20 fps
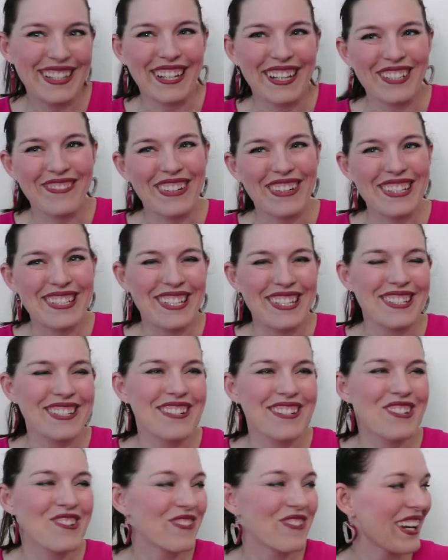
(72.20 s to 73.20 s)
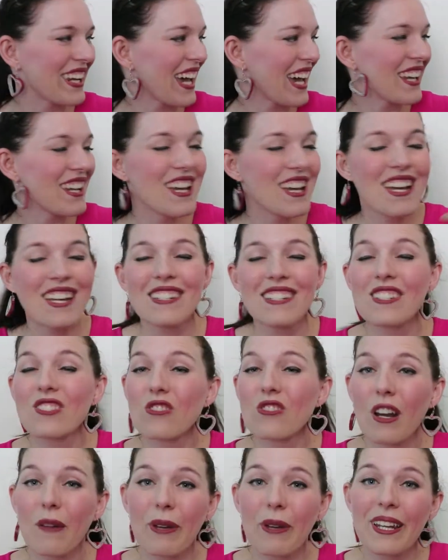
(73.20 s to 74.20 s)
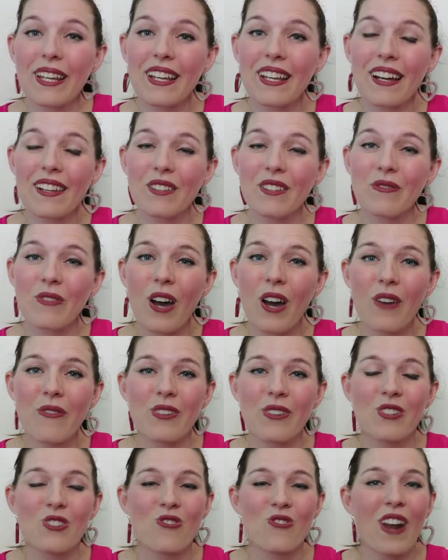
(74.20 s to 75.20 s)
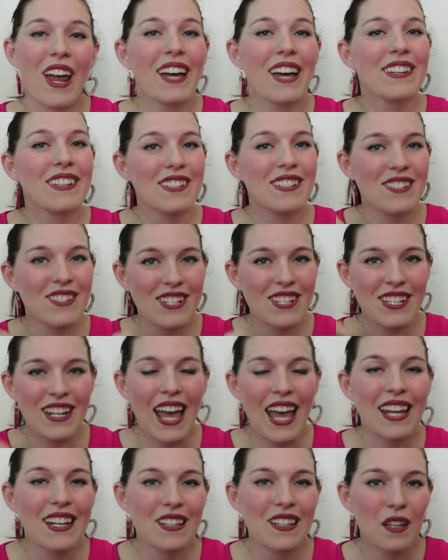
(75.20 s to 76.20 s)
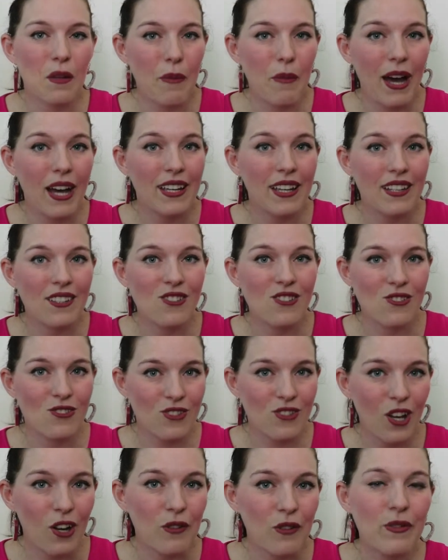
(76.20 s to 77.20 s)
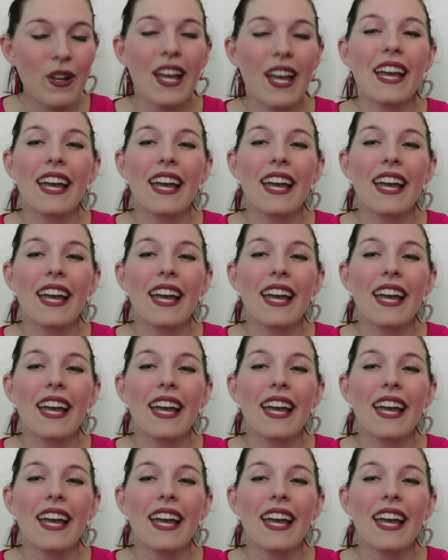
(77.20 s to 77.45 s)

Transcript: like me, sometimes you run out, just grab any colour 5-inch round and you can add in the markings yourself.